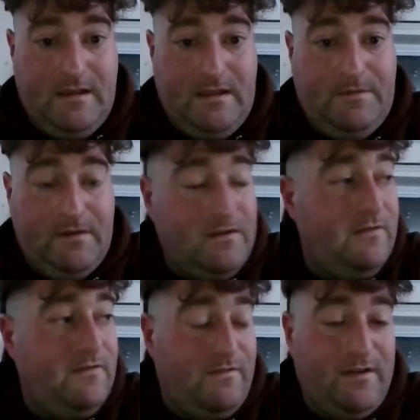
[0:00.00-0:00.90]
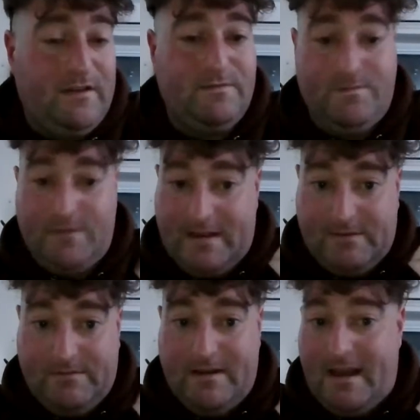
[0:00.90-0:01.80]
"if you do everything
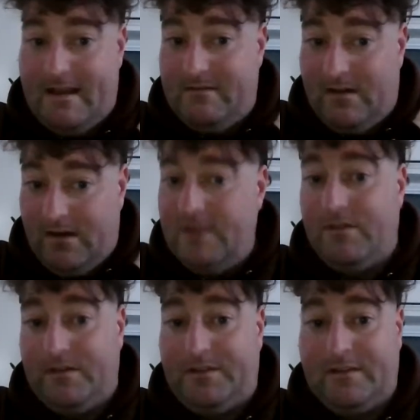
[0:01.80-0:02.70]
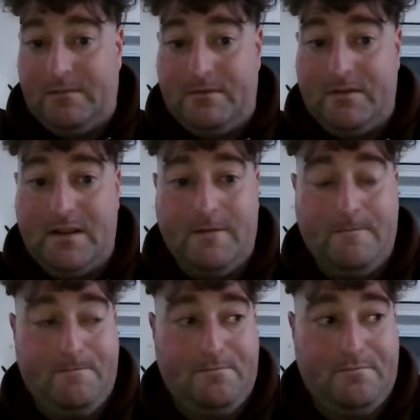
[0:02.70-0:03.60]
the way how I want it to be,"
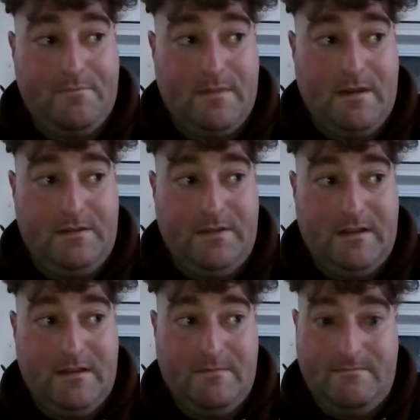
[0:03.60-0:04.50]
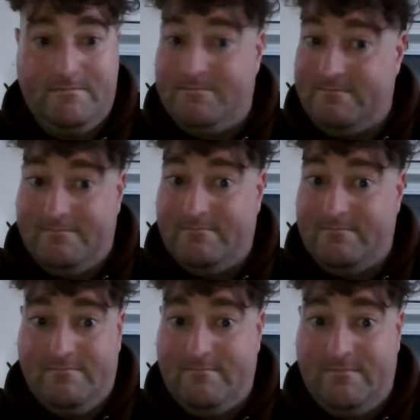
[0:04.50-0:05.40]
I said,
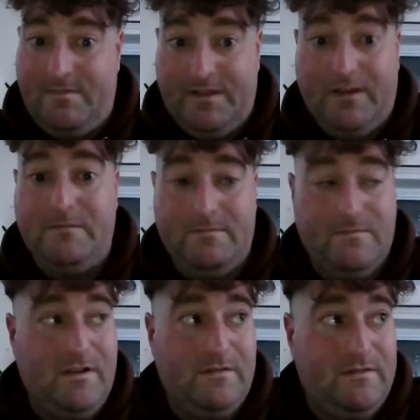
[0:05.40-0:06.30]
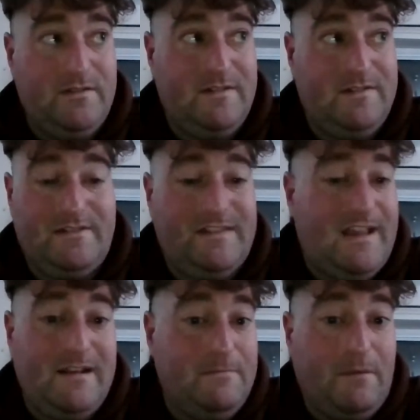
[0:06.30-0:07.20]

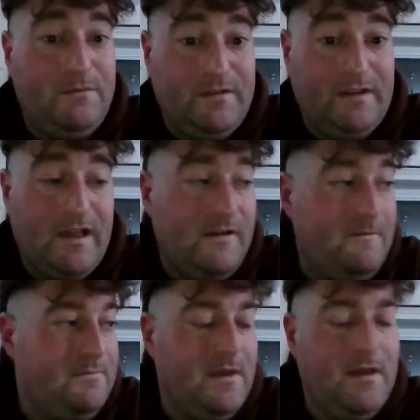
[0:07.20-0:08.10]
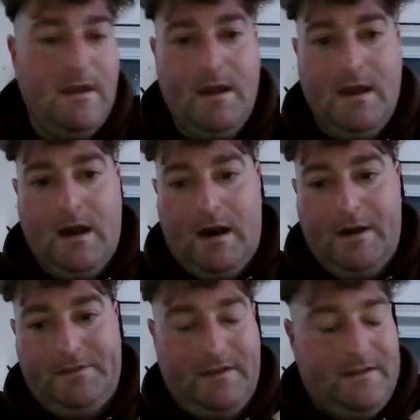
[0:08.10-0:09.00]
10 months ago, I
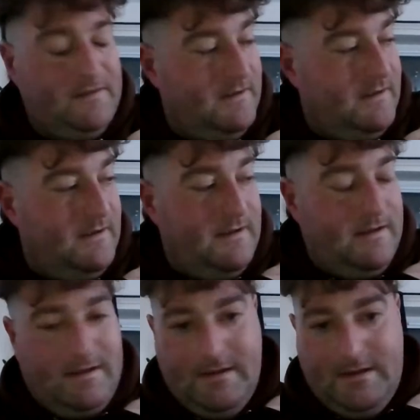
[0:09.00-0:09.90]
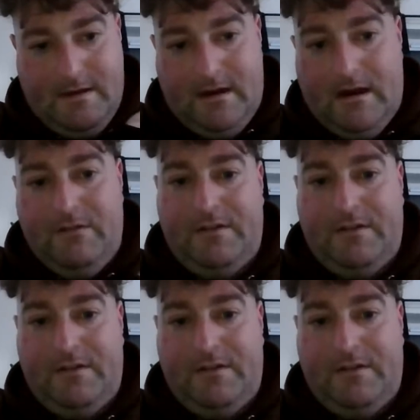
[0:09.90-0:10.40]
said, "I would